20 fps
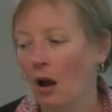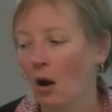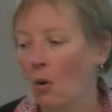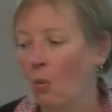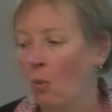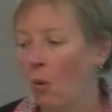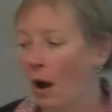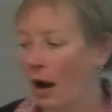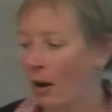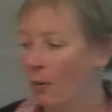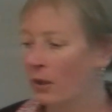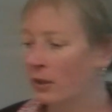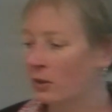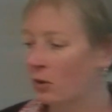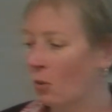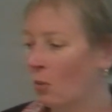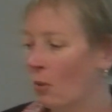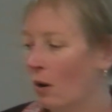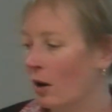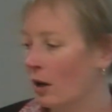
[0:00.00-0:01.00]
Why we're
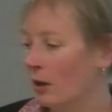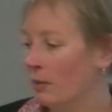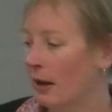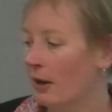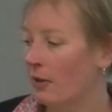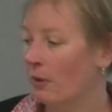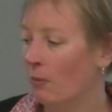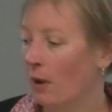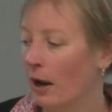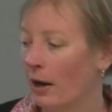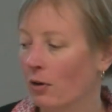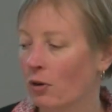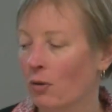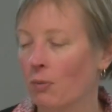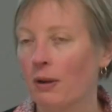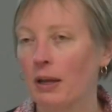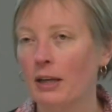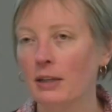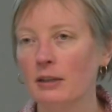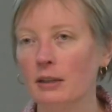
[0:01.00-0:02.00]
so worried about the
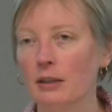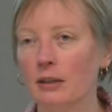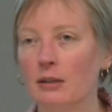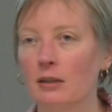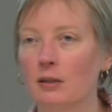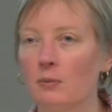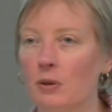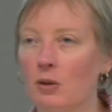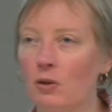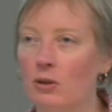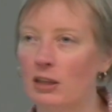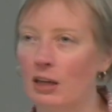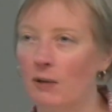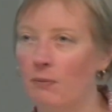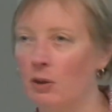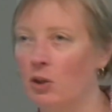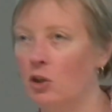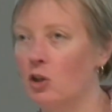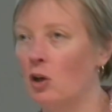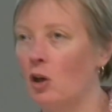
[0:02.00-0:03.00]
microplastics is because
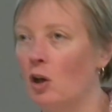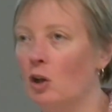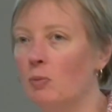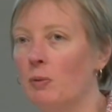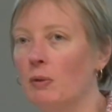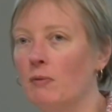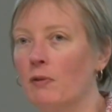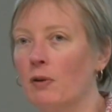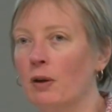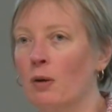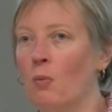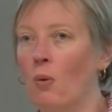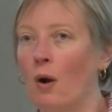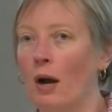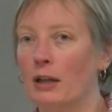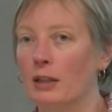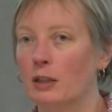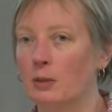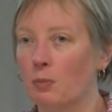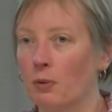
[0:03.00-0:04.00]
they've been shown to be very
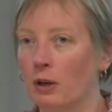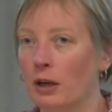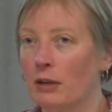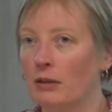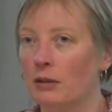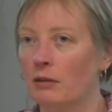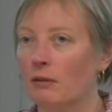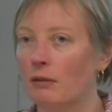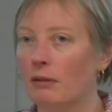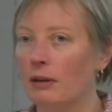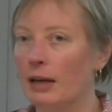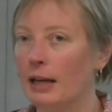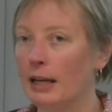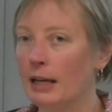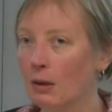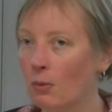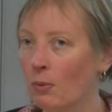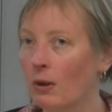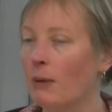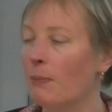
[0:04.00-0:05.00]
widespread.
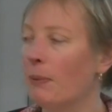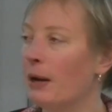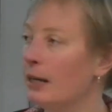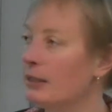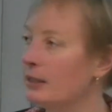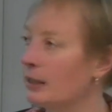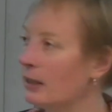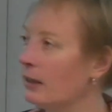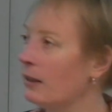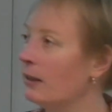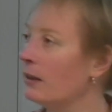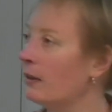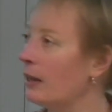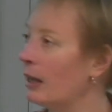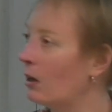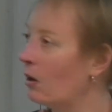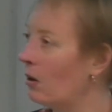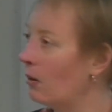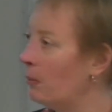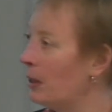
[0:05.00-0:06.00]
Anywhere basically
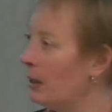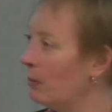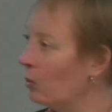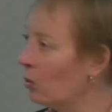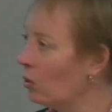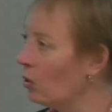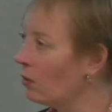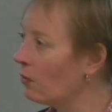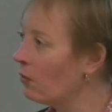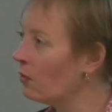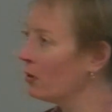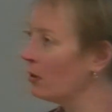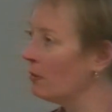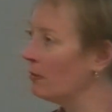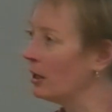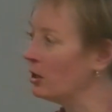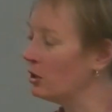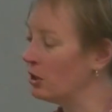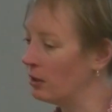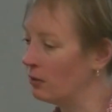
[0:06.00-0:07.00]
that people look for them,
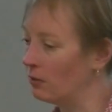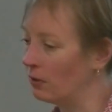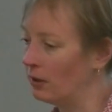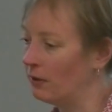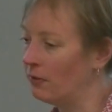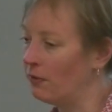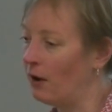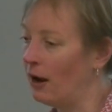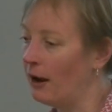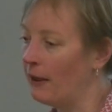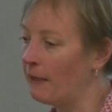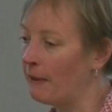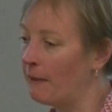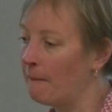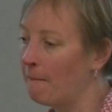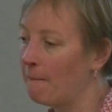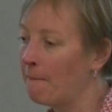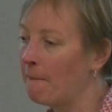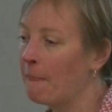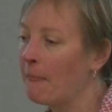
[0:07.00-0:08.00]
they generally find
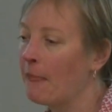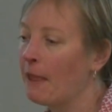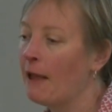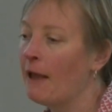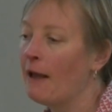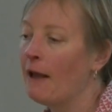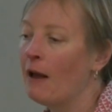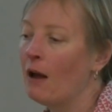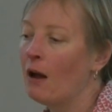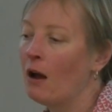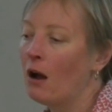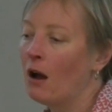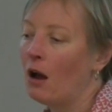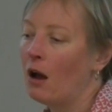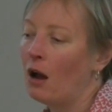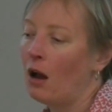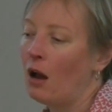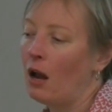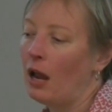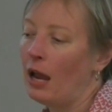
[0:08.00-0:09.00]
them.
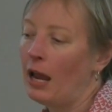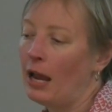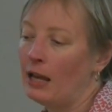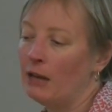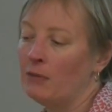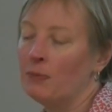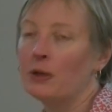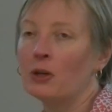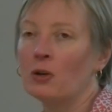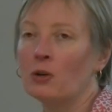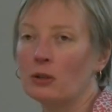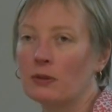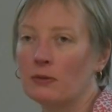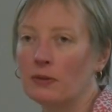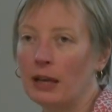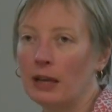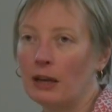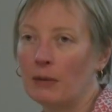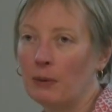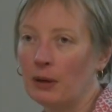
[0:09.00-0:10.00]
And because of
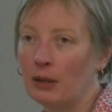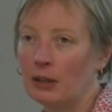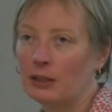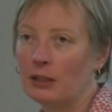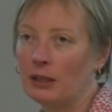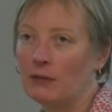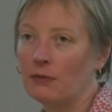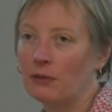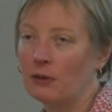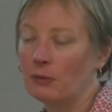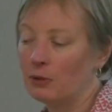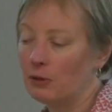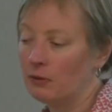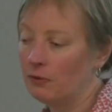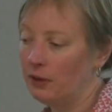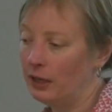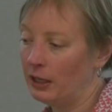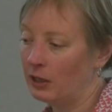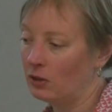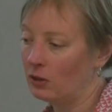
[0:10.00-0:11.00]
that ability for them to
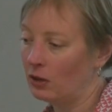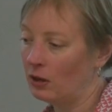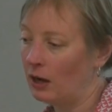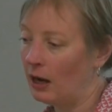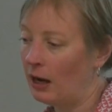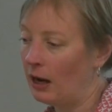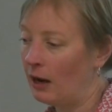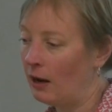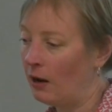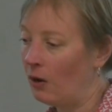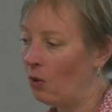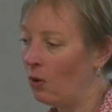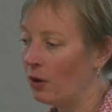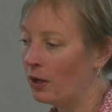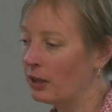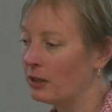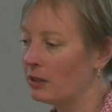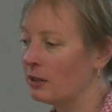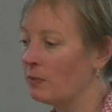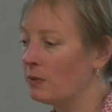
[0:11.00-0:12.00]
vector
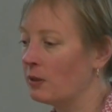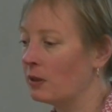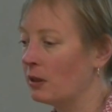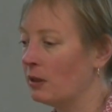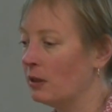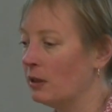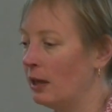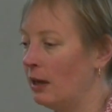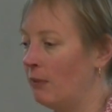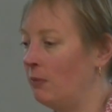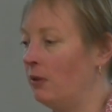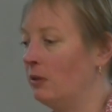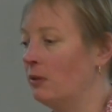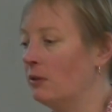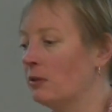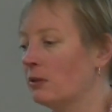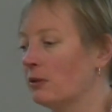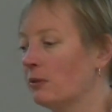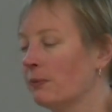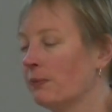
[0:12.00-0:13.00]
organisms and
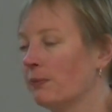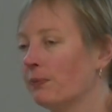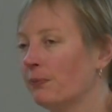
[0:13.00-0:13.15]
contaminants.